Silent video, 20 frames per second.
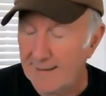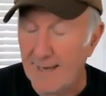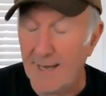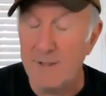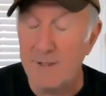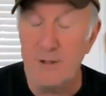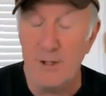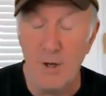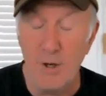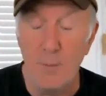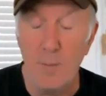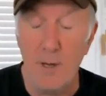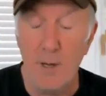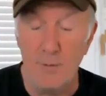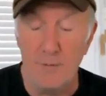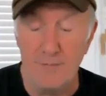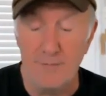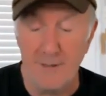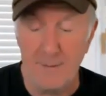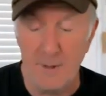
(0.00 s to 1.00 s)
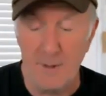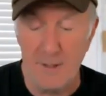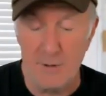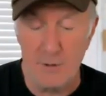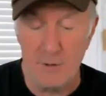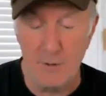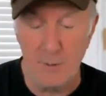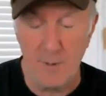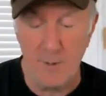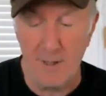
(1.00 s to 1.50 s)
I should know my own family
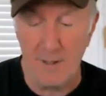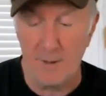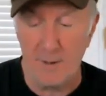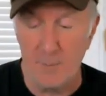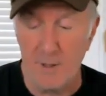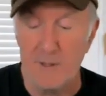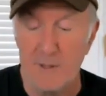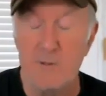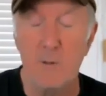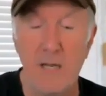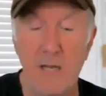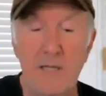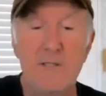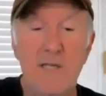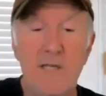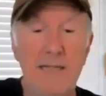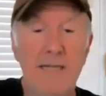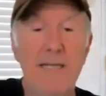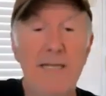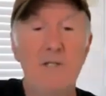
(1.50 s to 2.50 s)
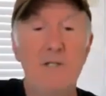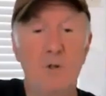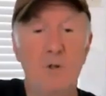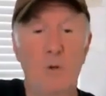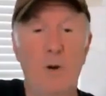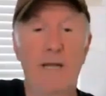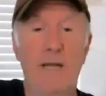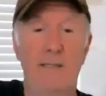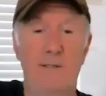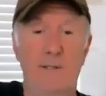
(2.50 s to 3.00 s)
history better, but it's at least
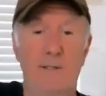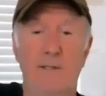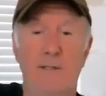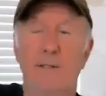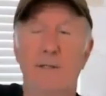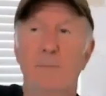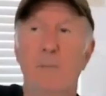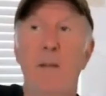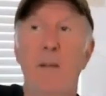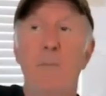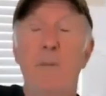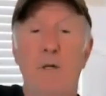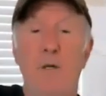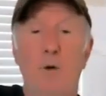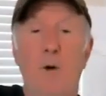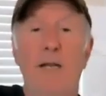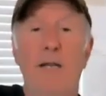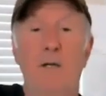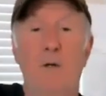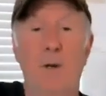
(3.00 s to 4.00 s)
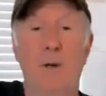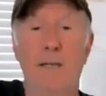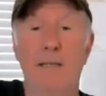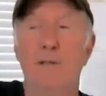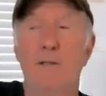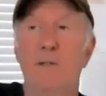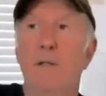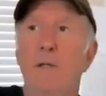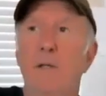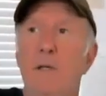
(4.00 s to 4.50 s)
great, might be
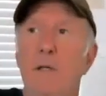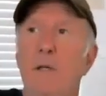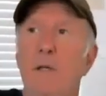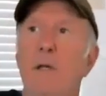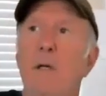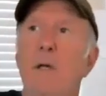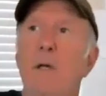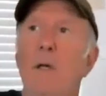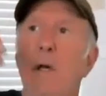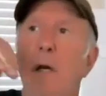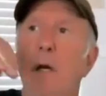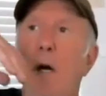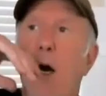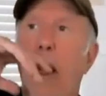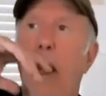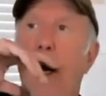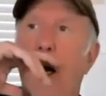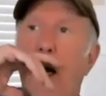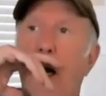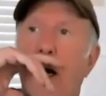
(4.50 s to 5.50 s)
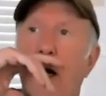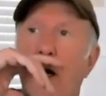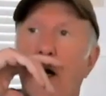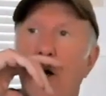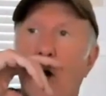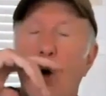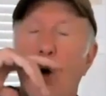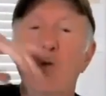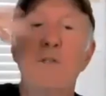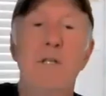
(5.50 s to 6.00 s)
great.
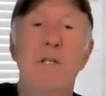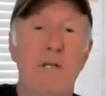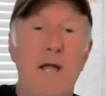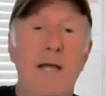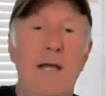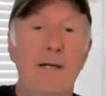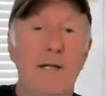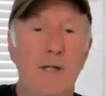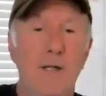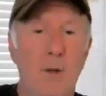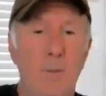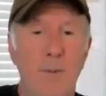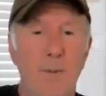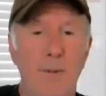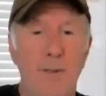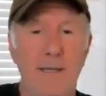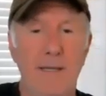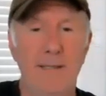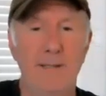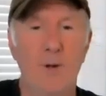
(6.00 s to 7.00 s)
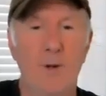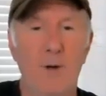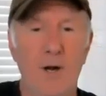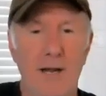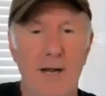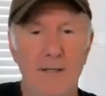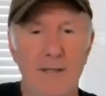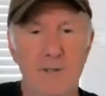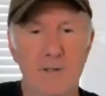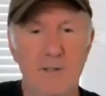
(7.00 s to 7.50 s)
Owned a nightclub in Long
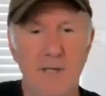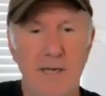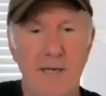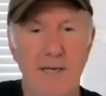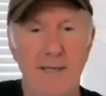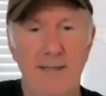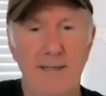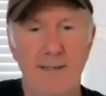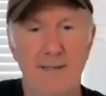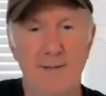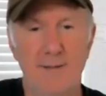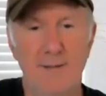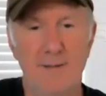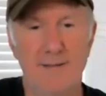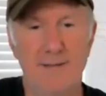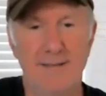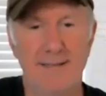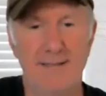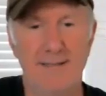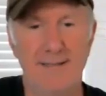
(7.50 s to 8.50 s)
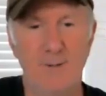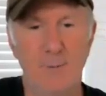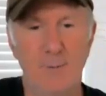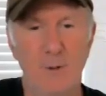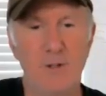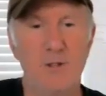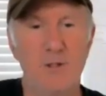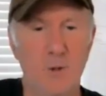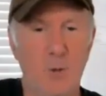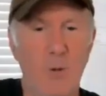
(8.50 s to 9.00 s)
Island City,
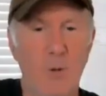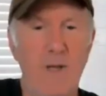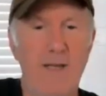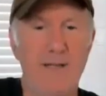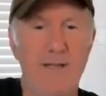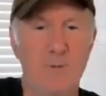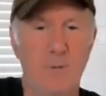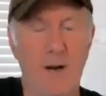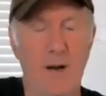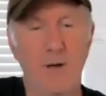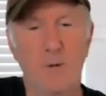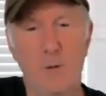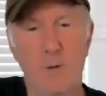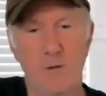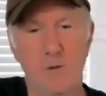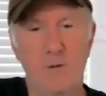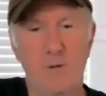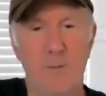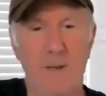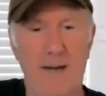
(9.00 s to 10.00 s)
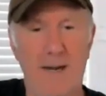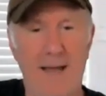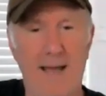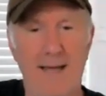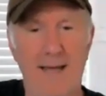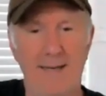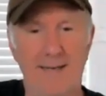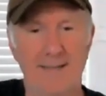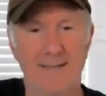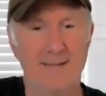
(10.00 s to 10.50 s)
which is Queens, right across from
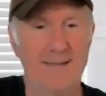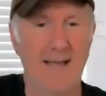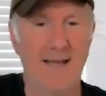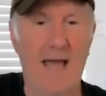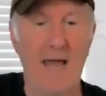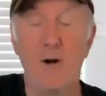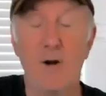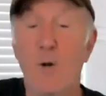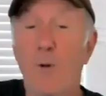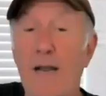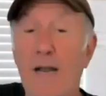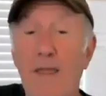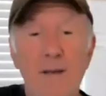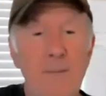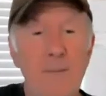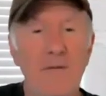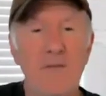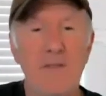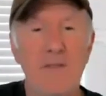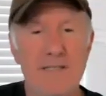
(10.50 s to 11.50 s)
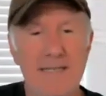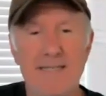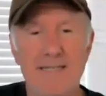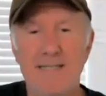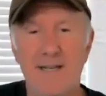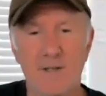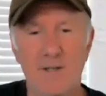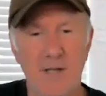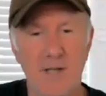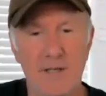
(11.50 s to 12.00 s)
Manhattan. I don't know anything about the
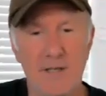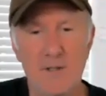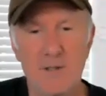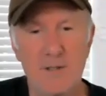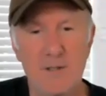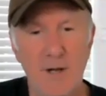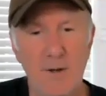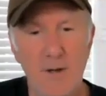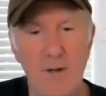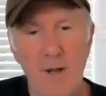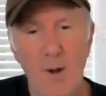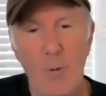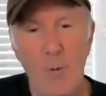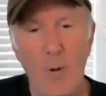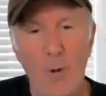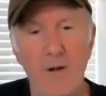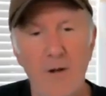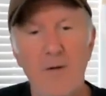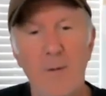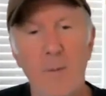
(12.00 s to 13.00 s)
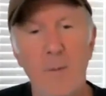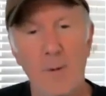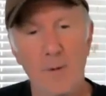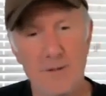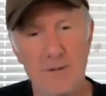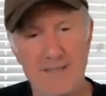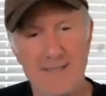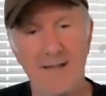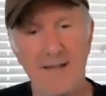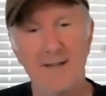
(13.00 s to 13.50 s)
details. I just know one of them
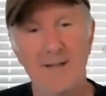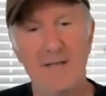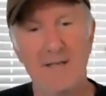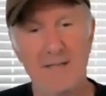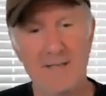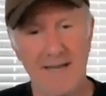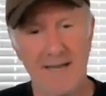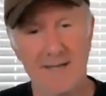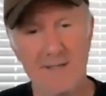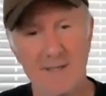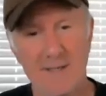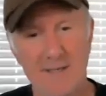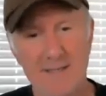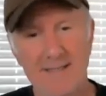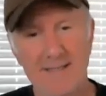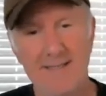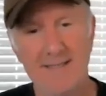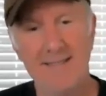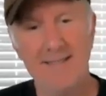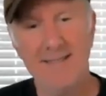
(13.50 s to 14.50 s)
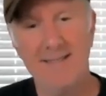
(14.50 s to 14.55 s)
owned a delicatessen,